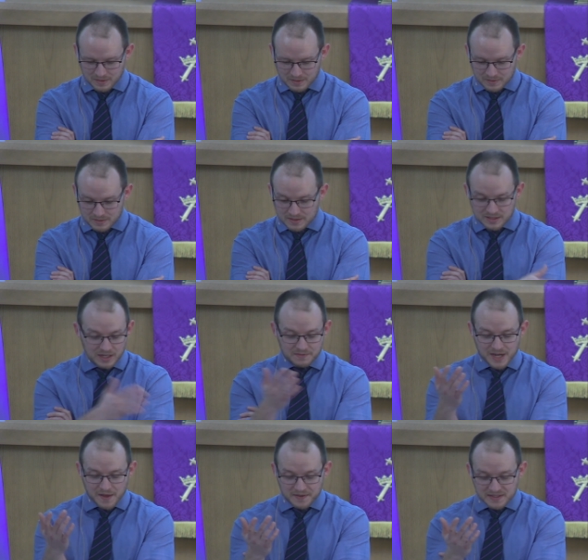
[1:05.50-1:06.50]
The sting of
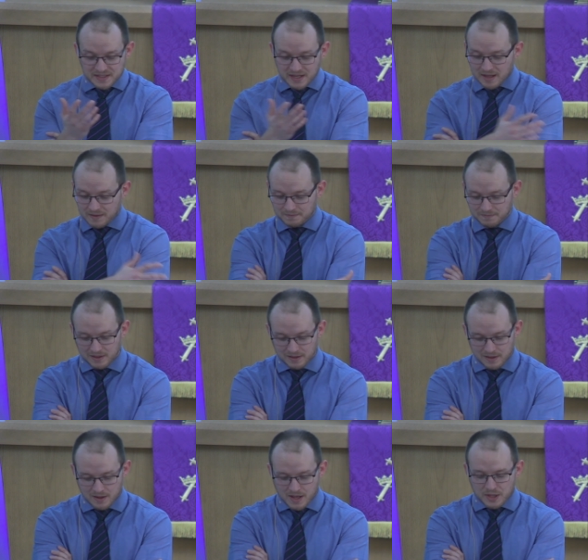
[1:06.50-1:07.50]
death is sin,
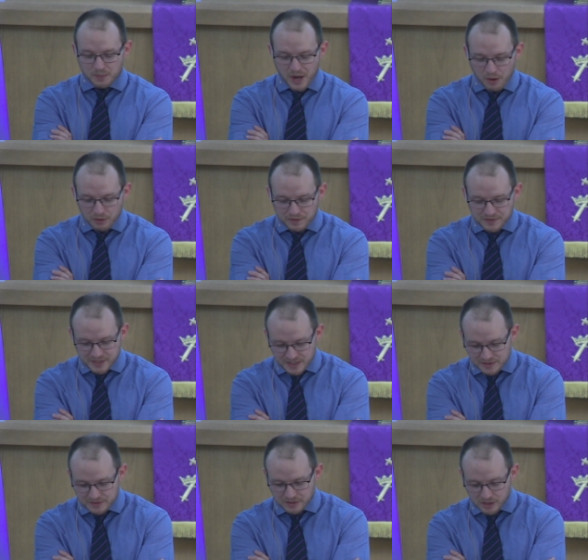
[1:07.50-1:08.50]
and the power of sin
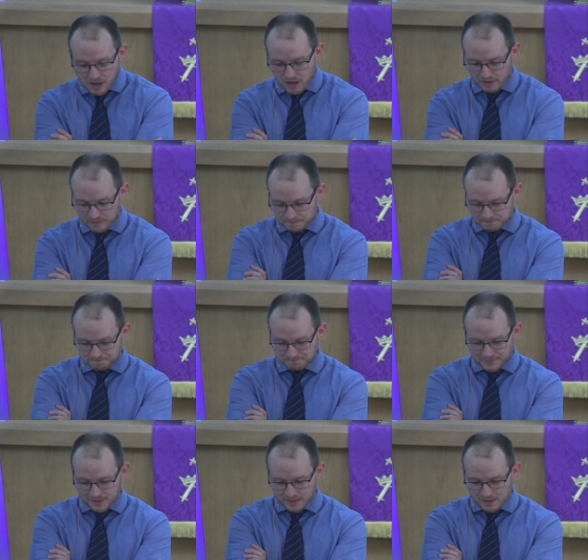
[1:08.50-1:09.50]
is the law.
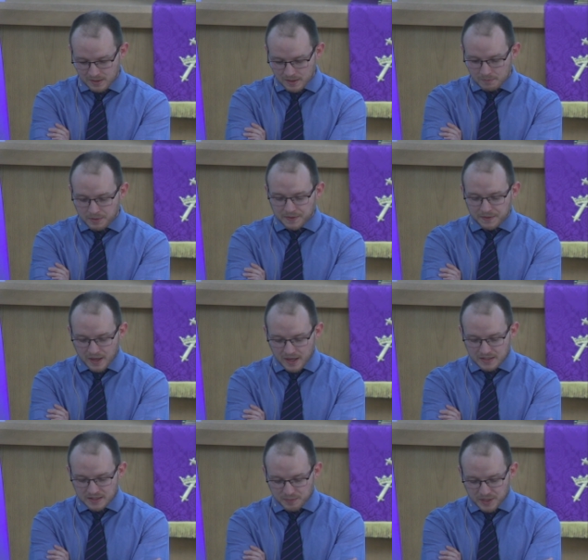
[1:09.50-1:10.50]
But
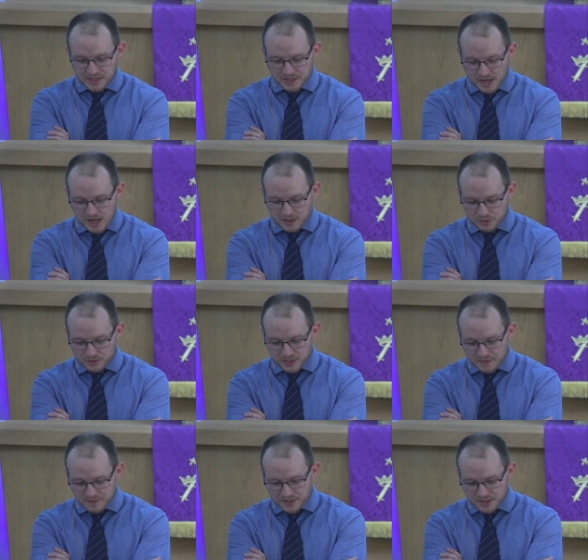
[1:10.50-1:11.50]
thanks be to God who
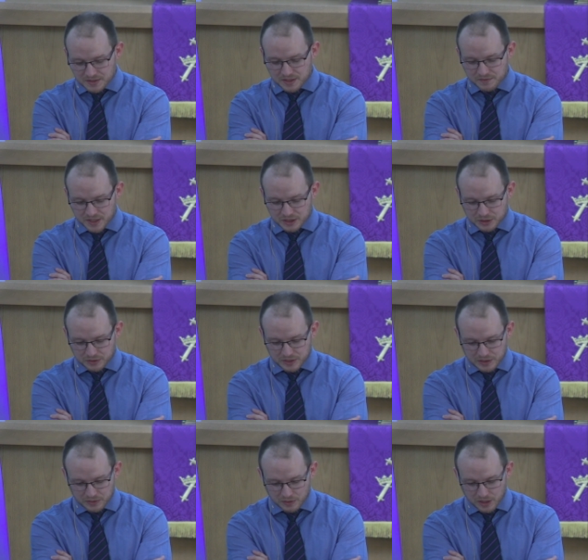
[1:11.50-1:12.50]
gives us the victory
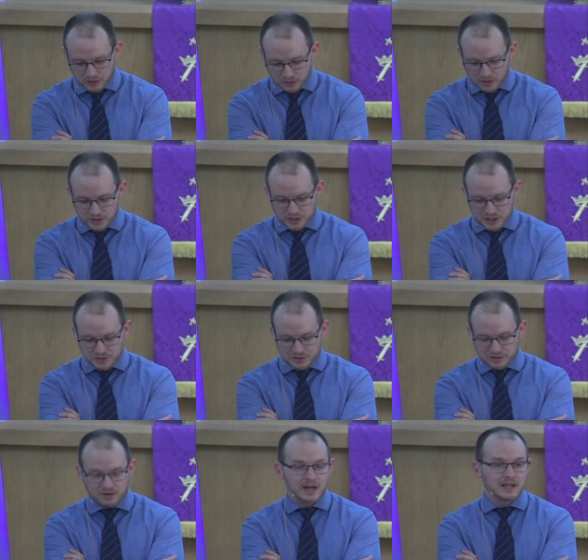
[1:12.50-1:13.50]
through our Lord Jesus
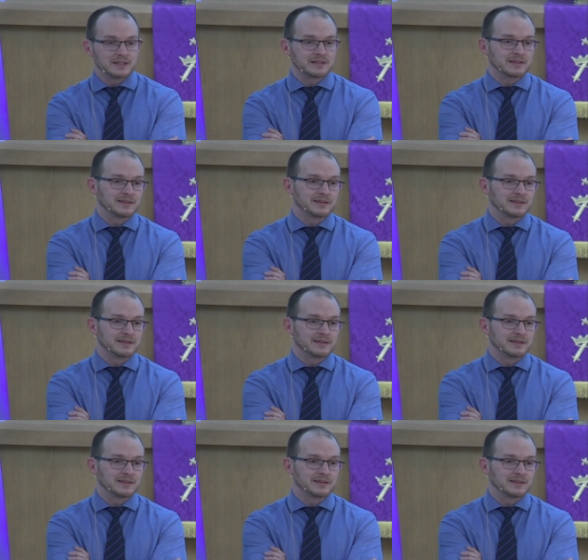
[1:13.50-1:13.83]
Christ.